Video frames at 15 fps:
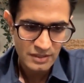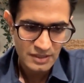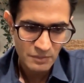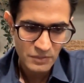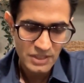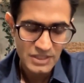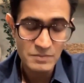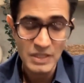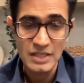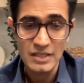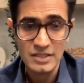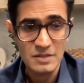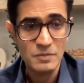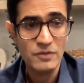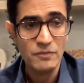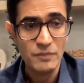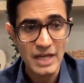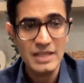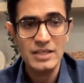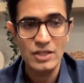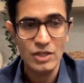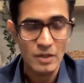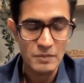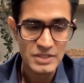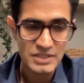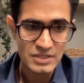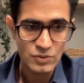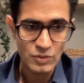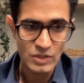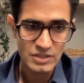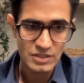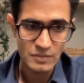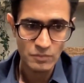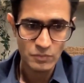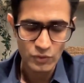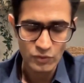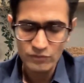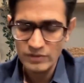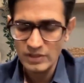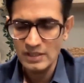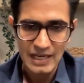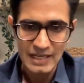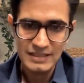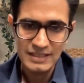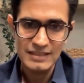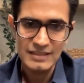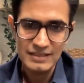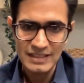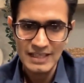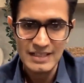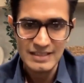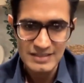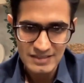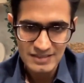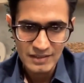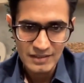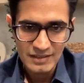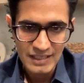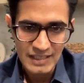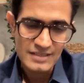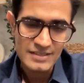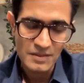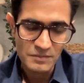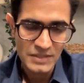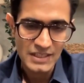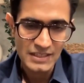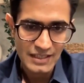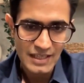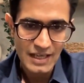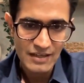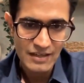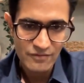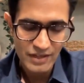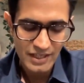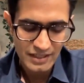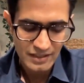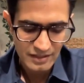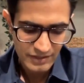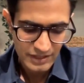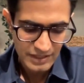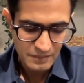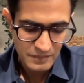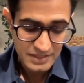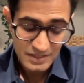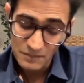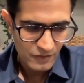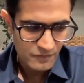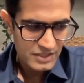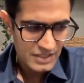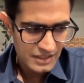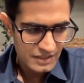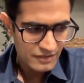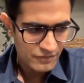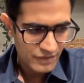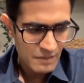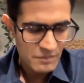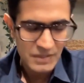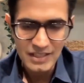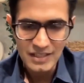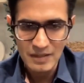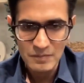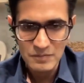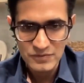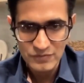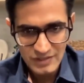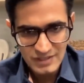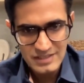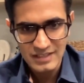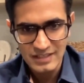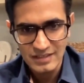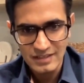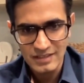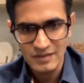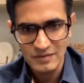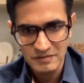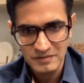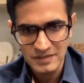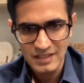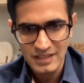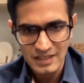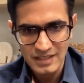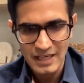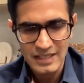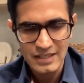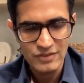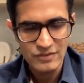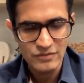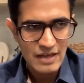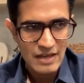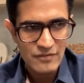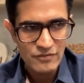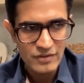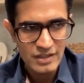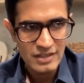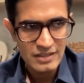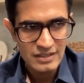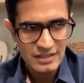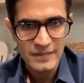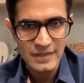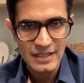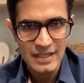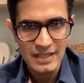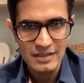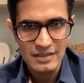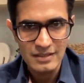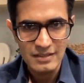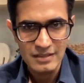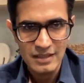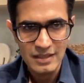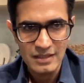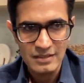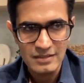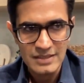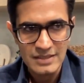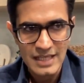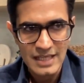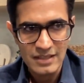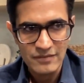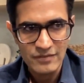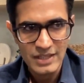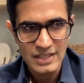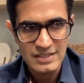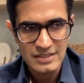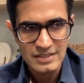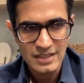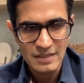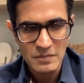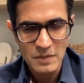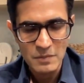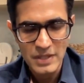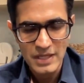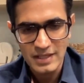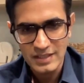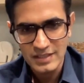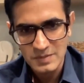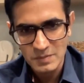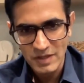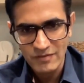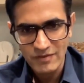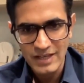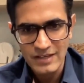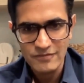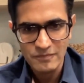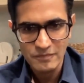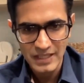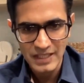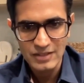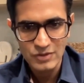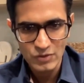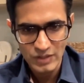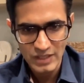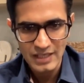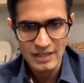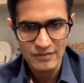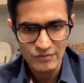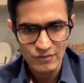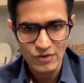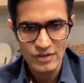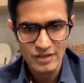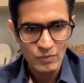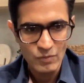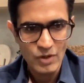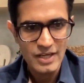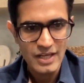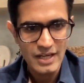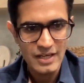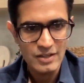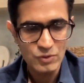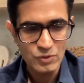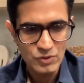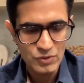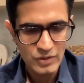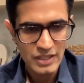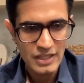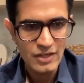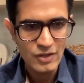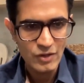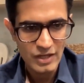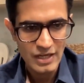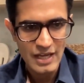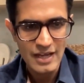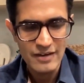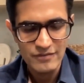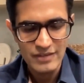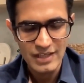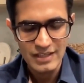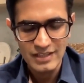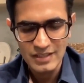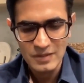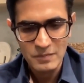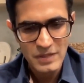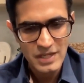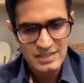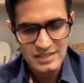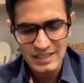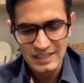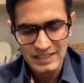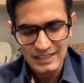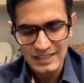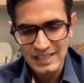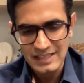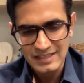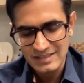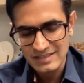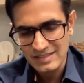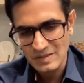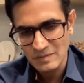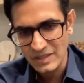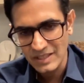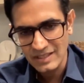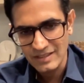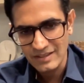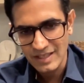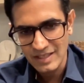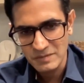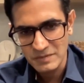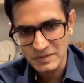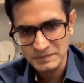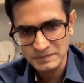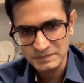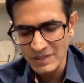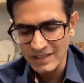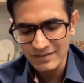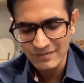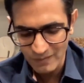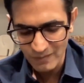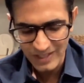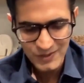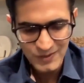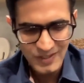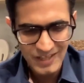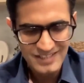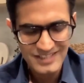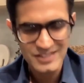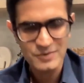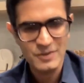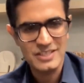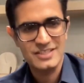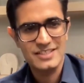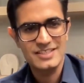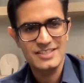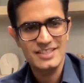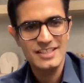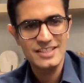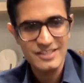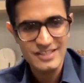somebody's mentorship, if my economic situation improved, I think that's something that I find very amazing. Obviously, the family comes first, and the kind of effort that and sacrifices that my parents, my wife make today for what I do today or have done in the past, I think that is simply incredible. But why do you ask this question? It's an